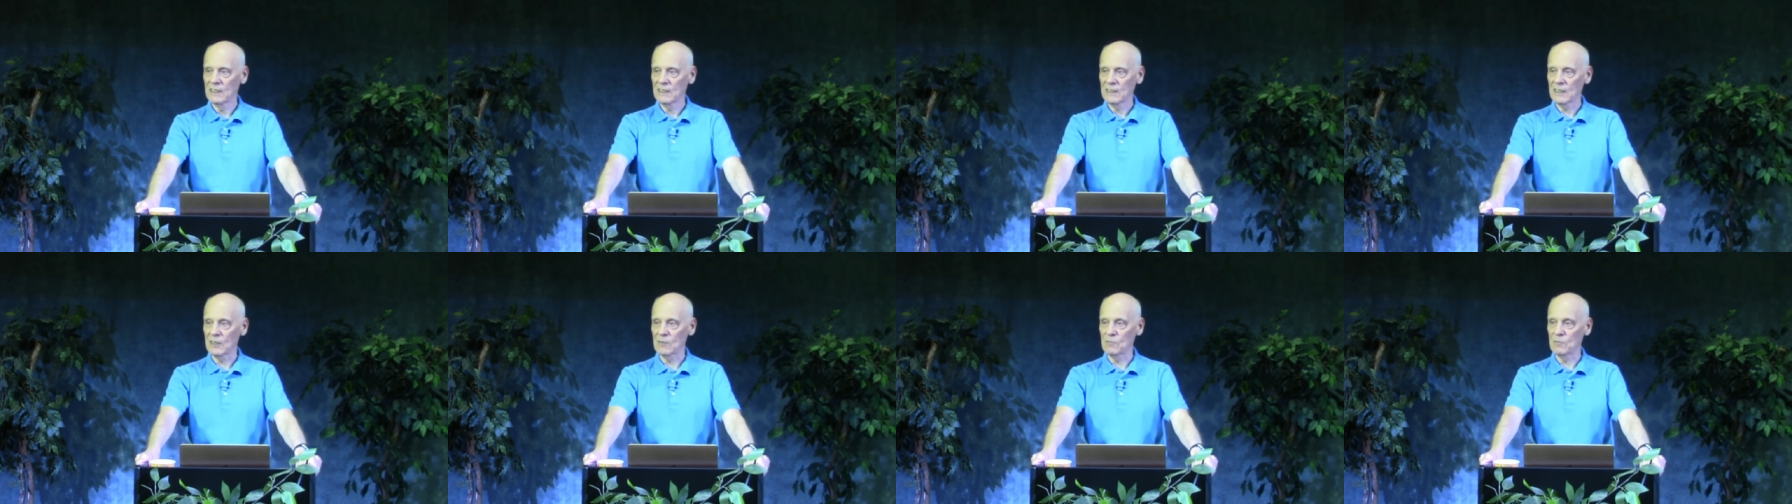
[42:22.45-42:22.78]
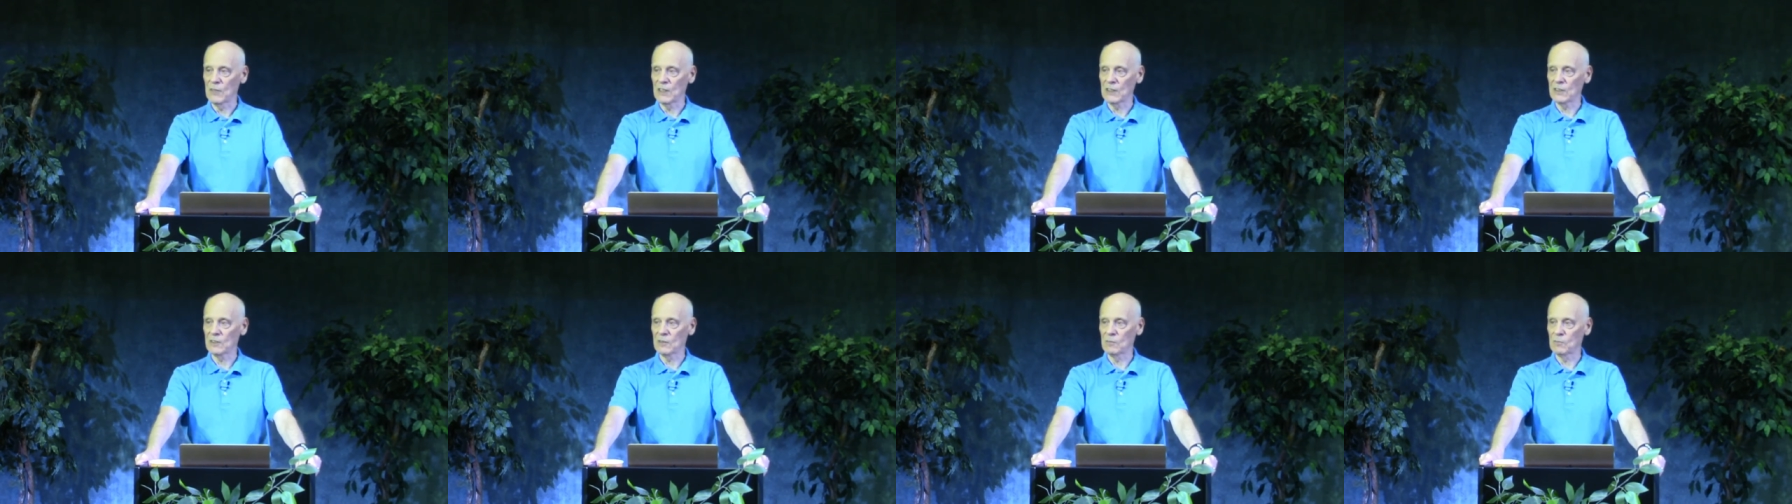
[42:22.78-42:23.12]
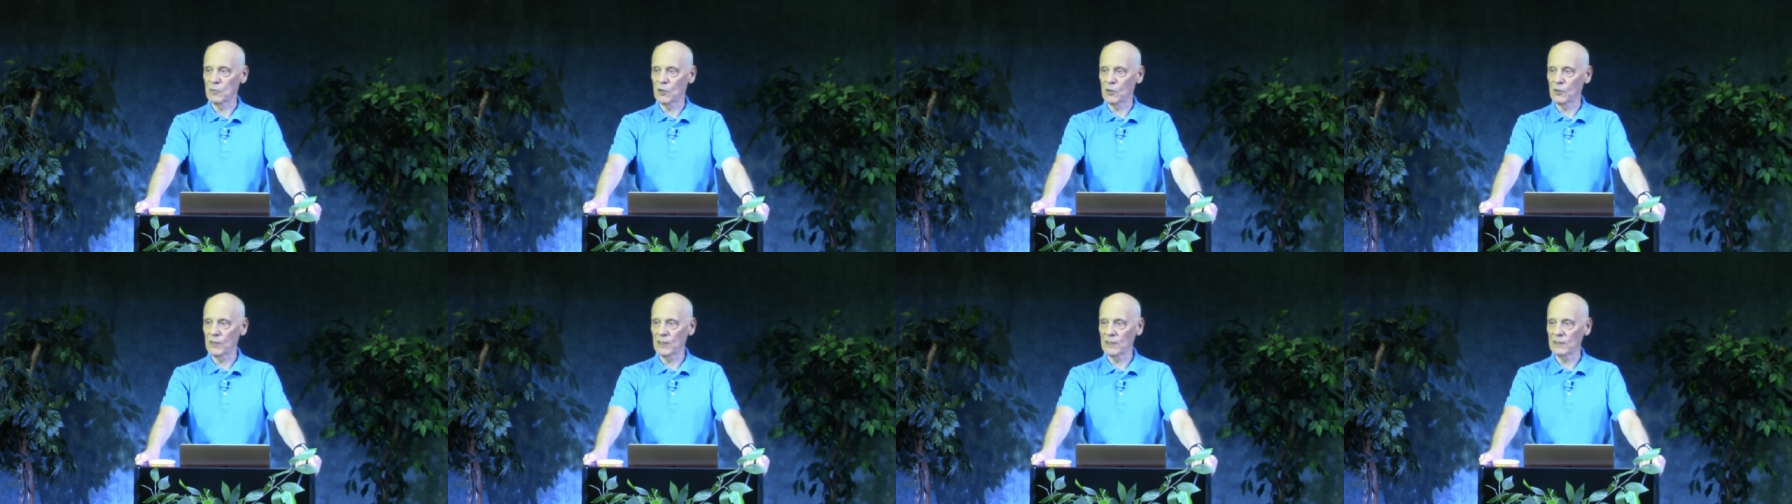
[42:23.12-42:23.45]
that make the
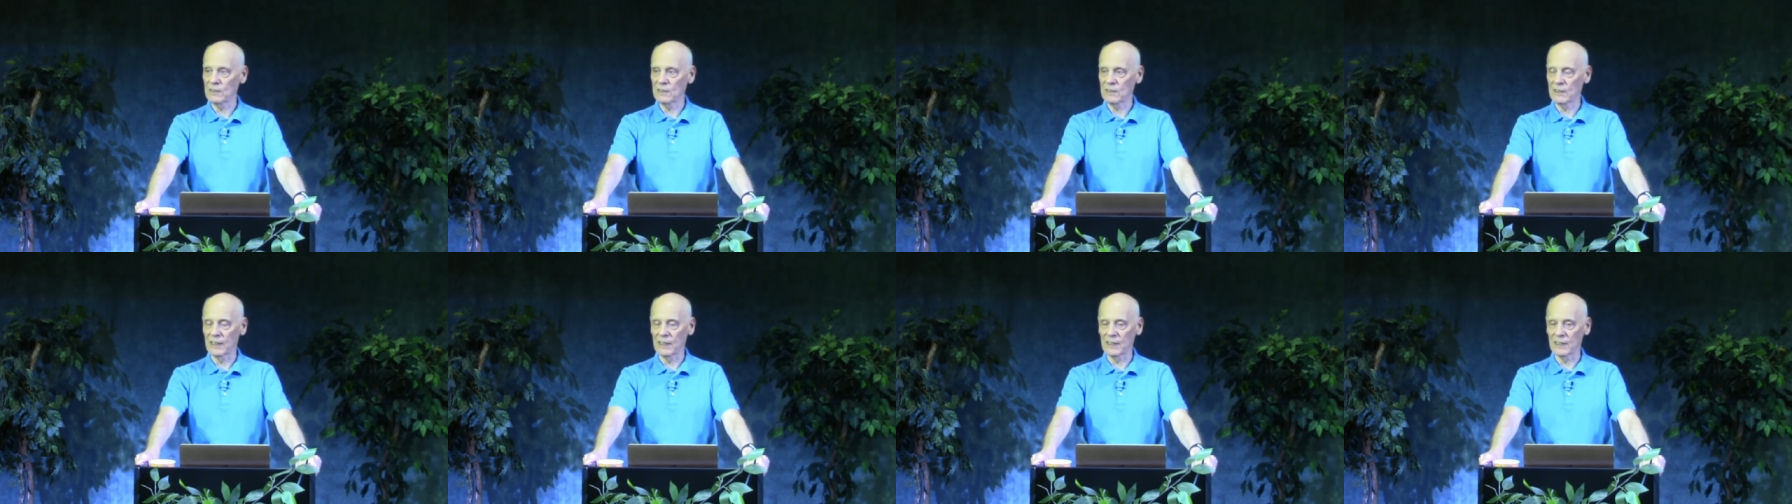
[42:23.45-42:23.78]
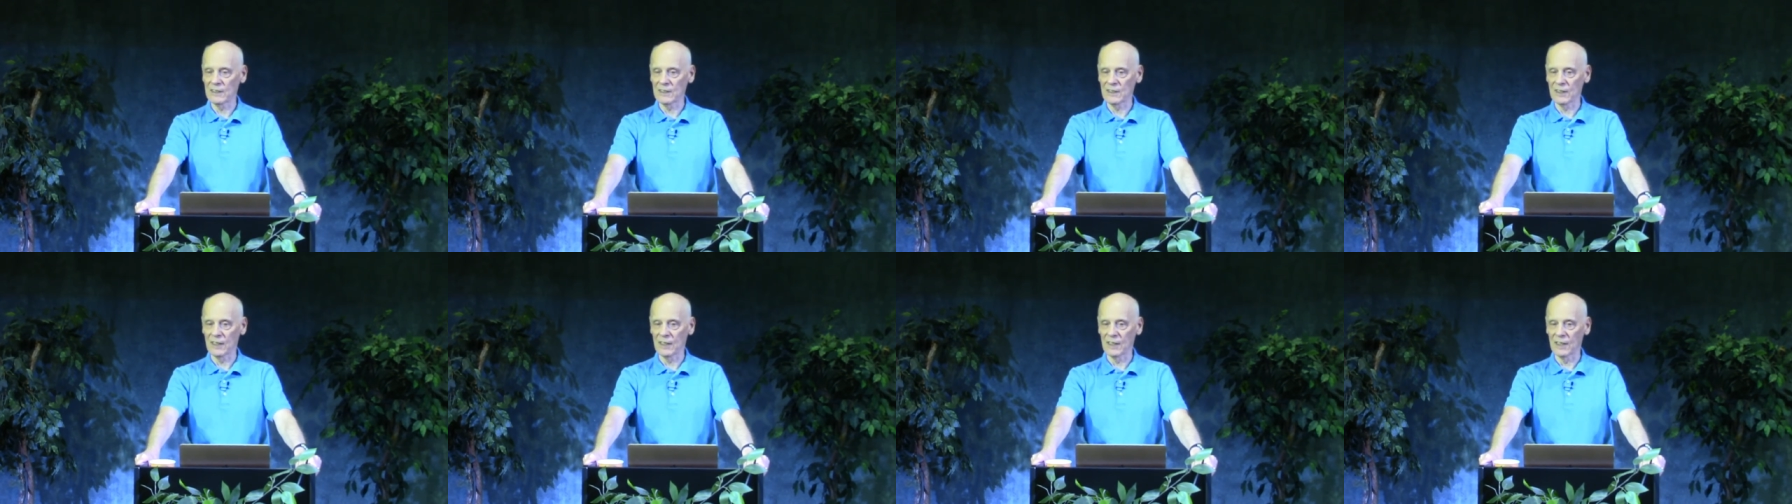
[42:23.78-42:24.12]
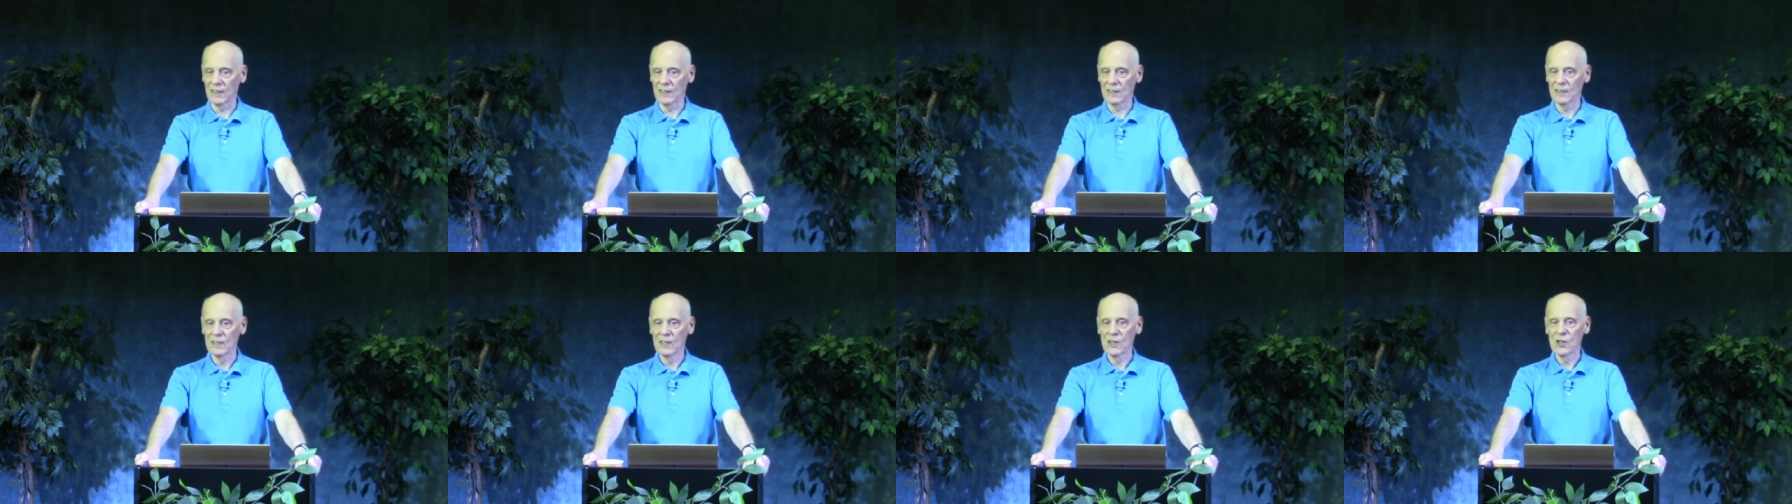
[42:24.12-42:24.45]
point that
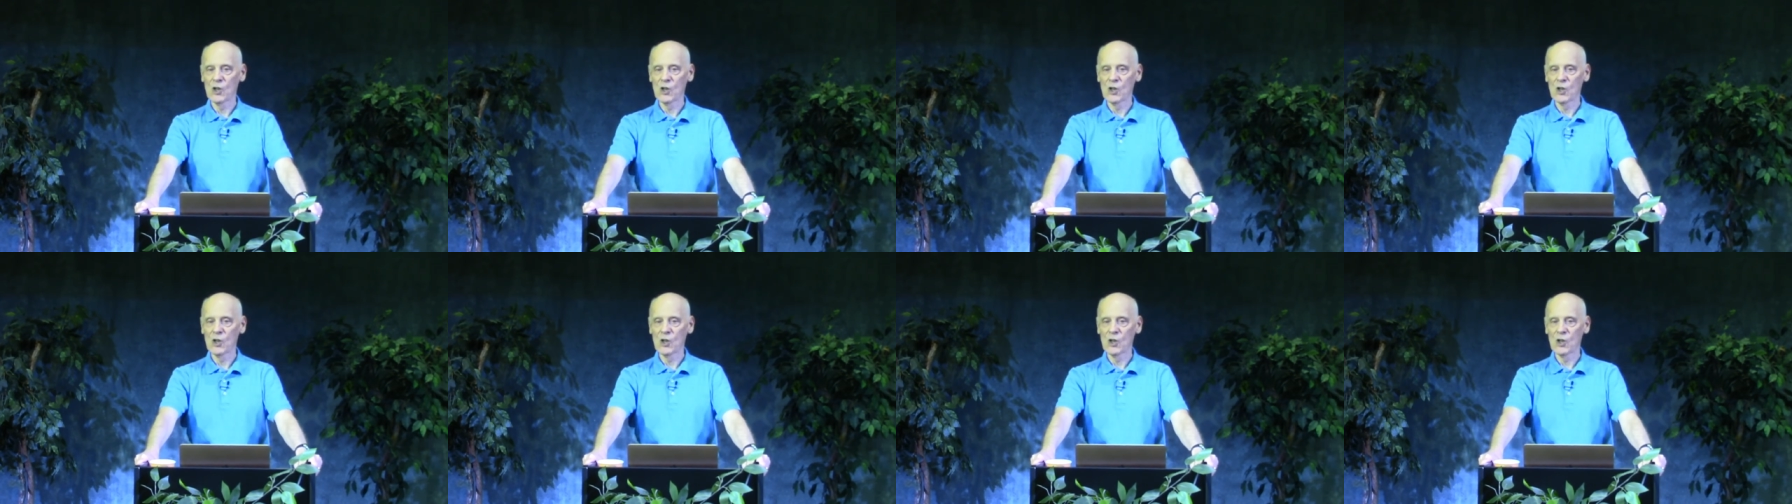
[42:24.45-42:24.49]
uh,